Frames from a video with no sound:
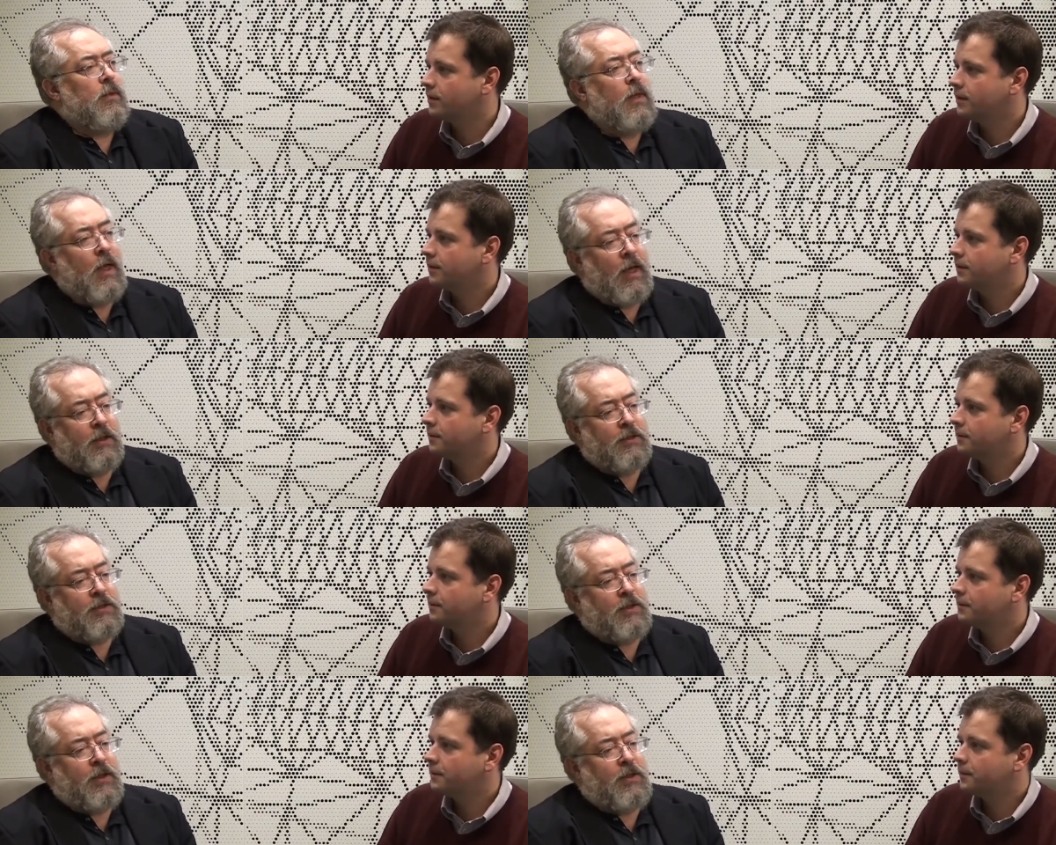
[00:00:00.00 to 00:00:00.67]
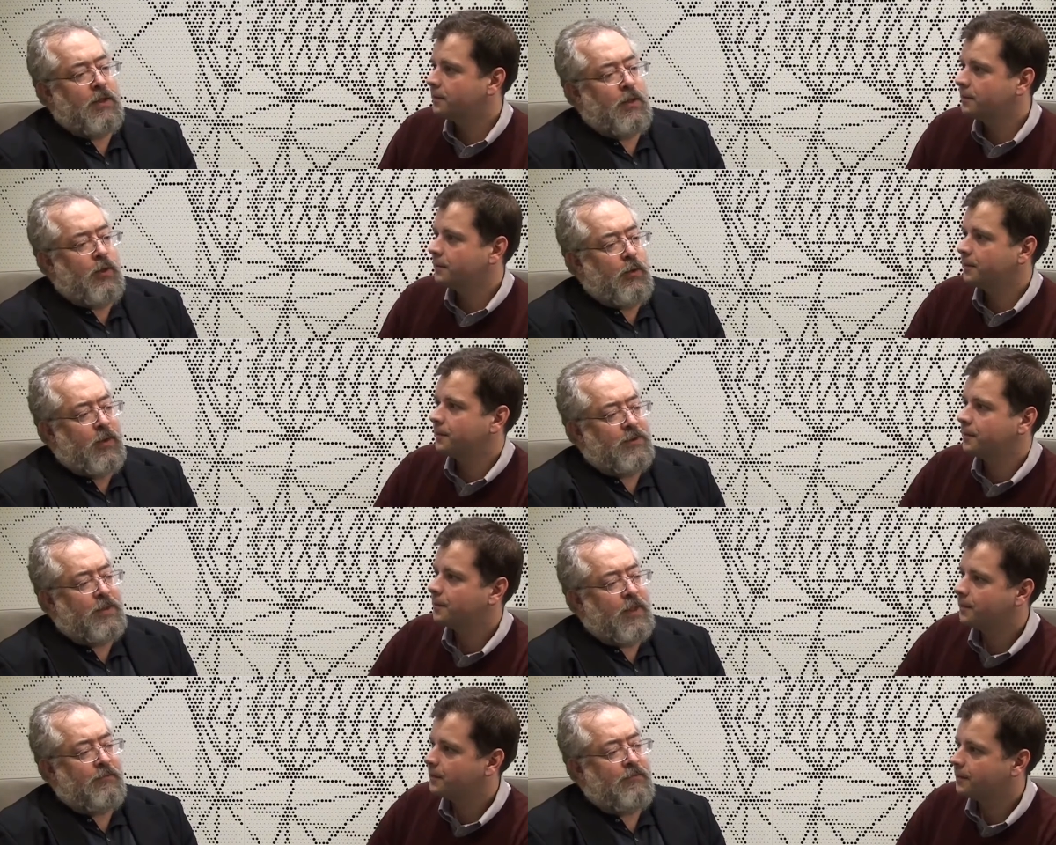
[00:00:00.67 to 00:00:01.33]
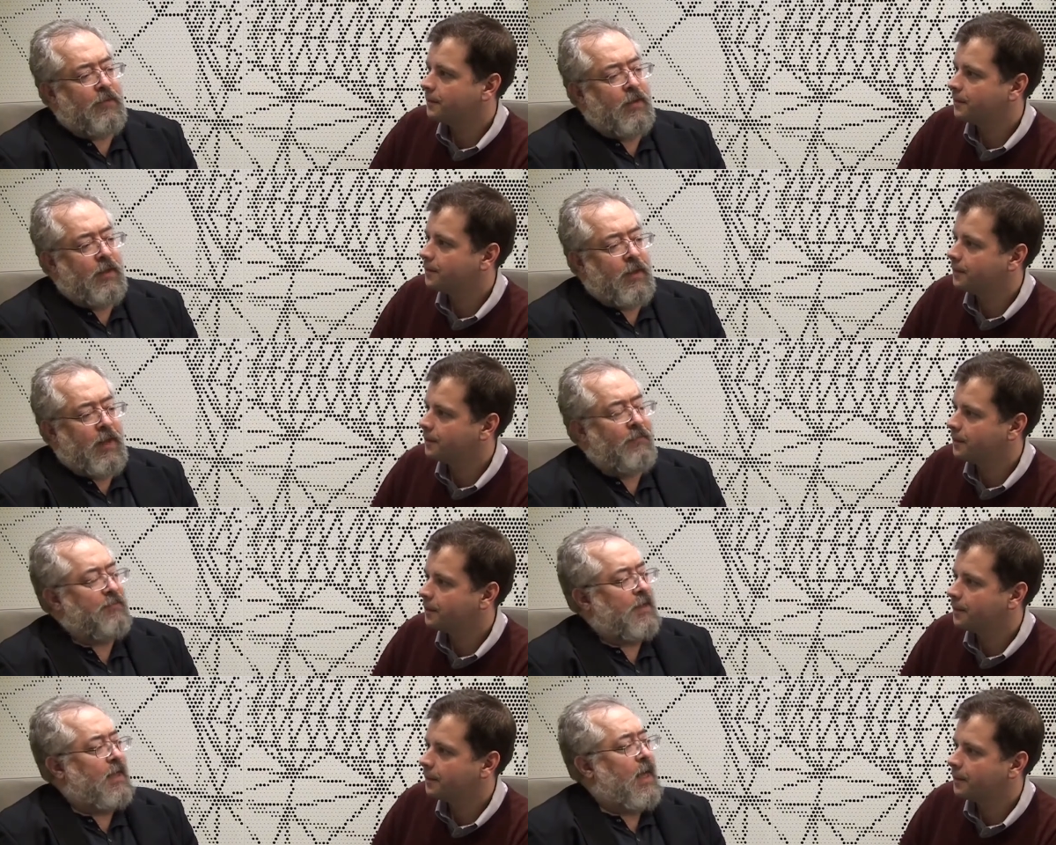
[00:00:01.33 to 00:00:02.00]
Speaker 1: Yeah, I understand the US F, uh,
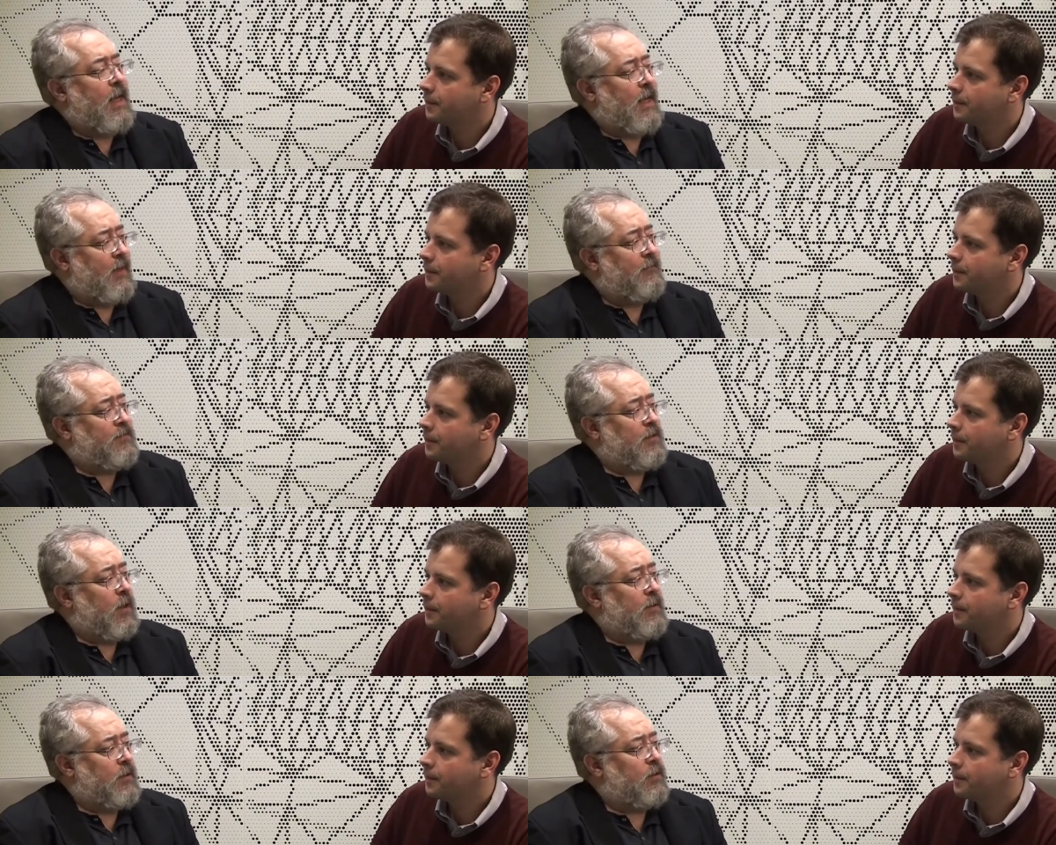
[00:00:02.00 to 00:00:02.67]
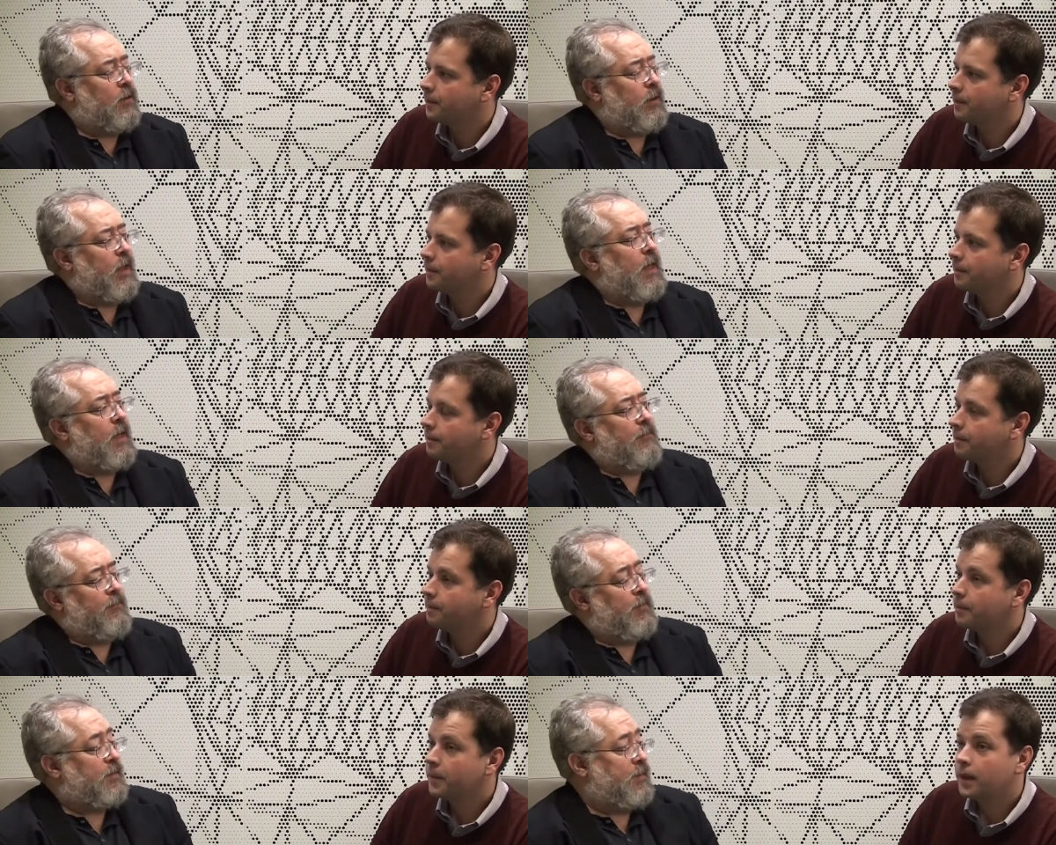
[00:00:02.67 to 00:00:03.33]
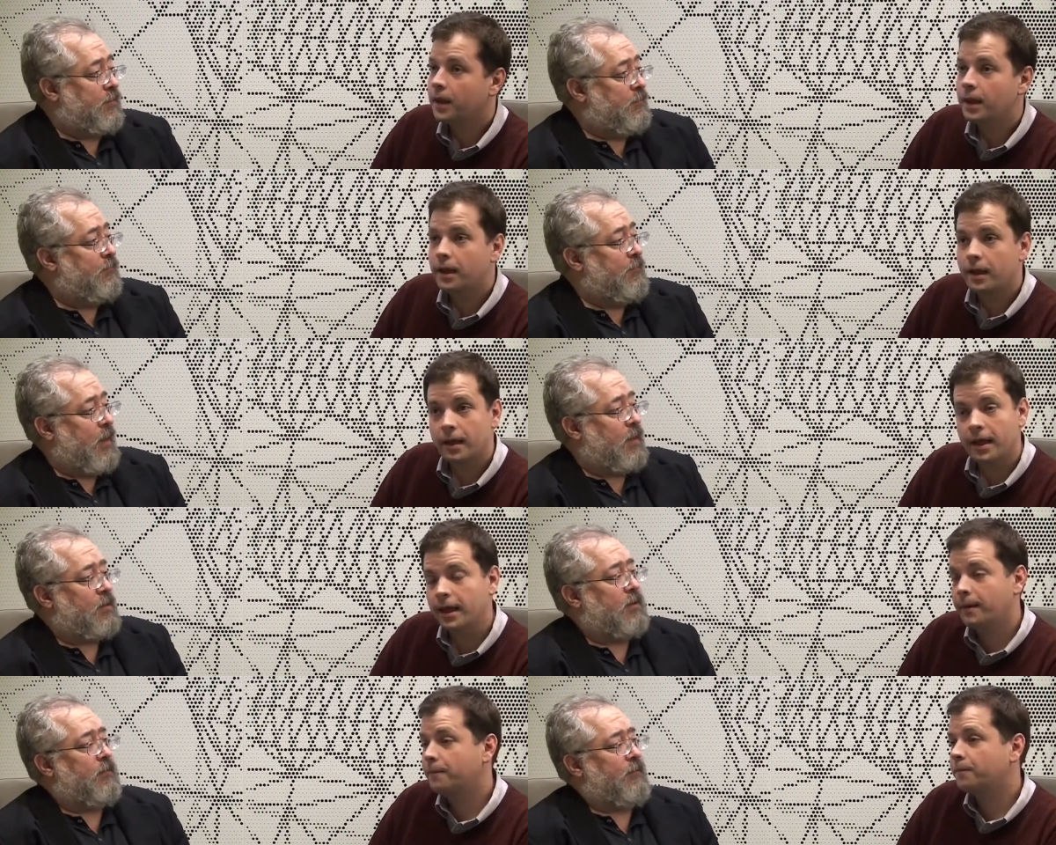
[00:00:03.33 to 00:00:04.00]
FDA have started to look at it for. The,
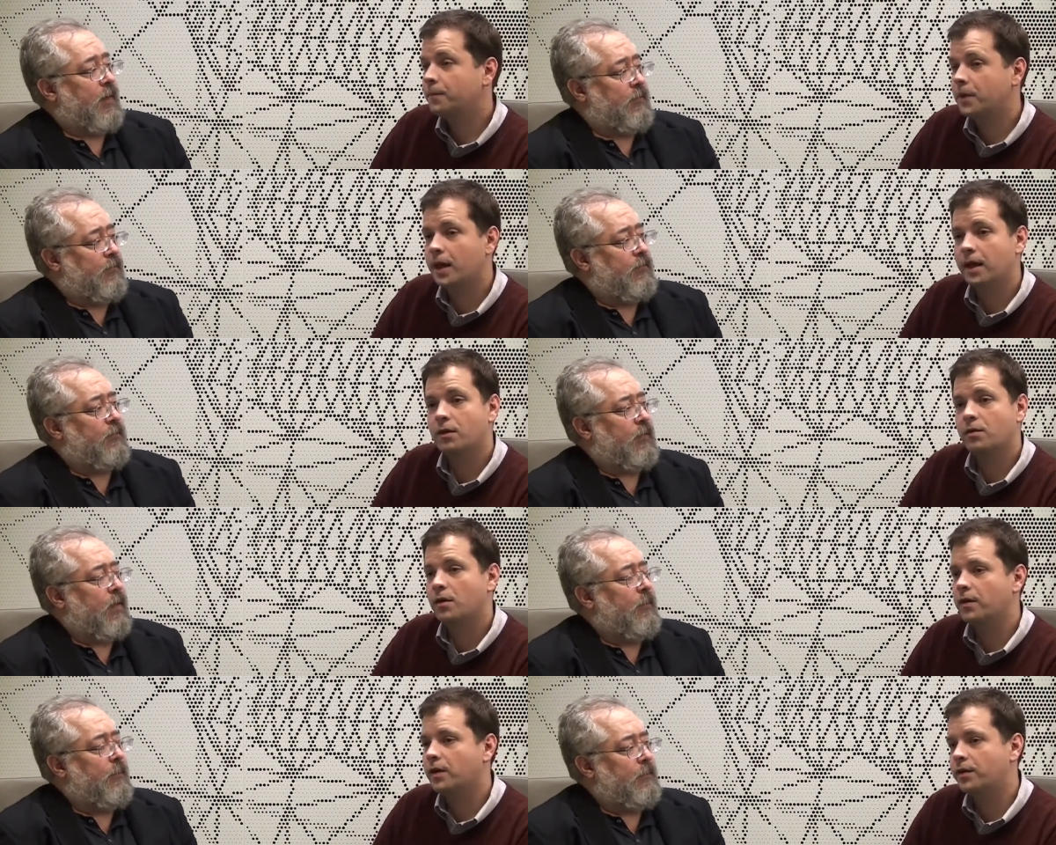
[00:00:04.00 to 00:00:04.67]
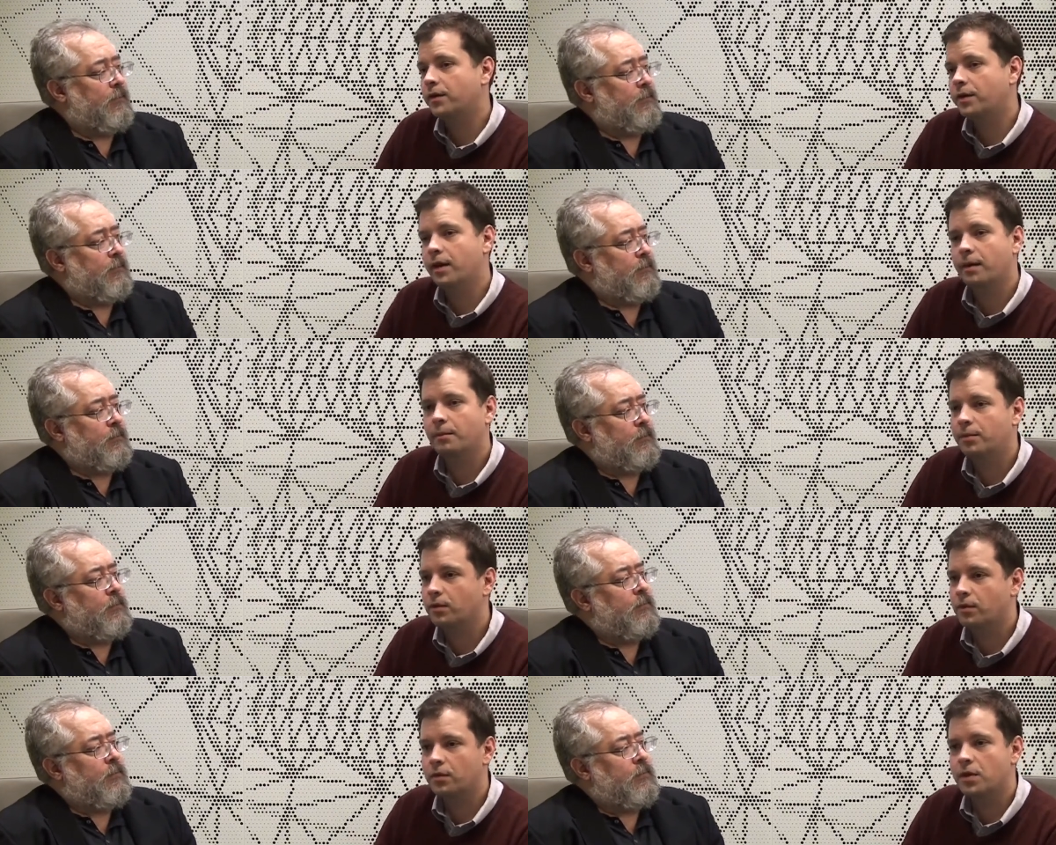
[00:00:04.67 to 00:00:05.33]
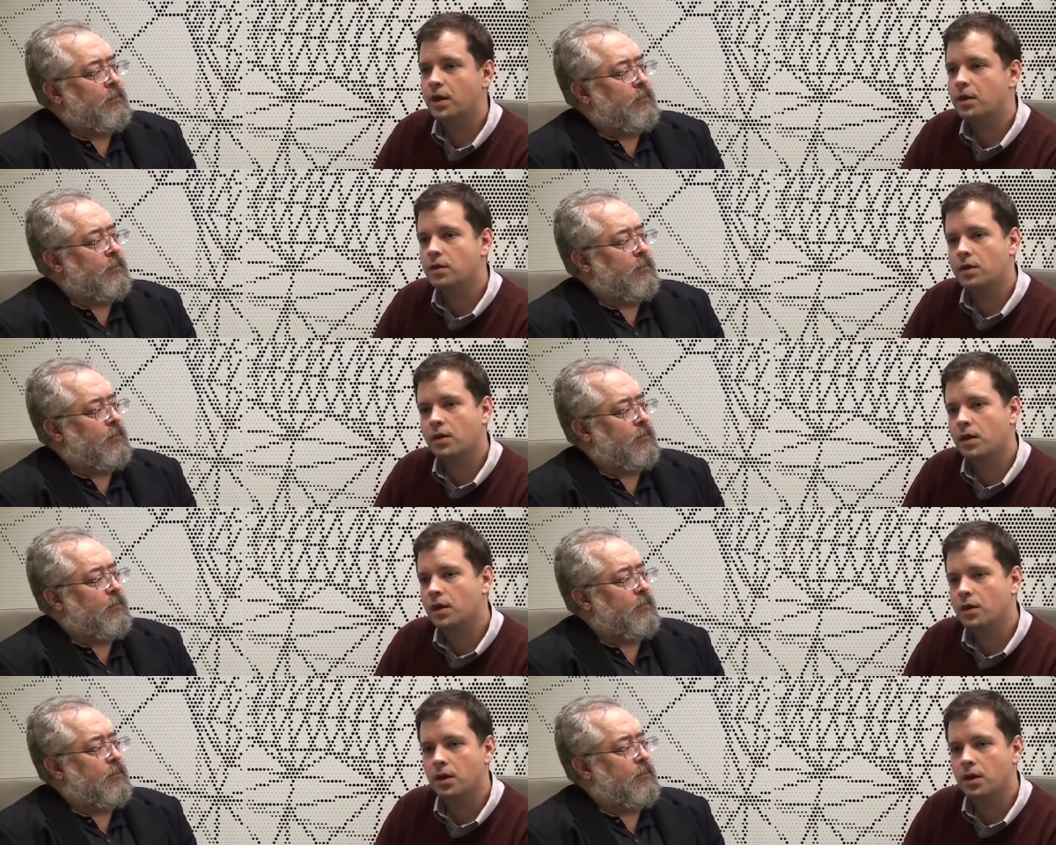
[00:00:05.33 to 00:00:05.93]
yeah, yeah. So there are examples since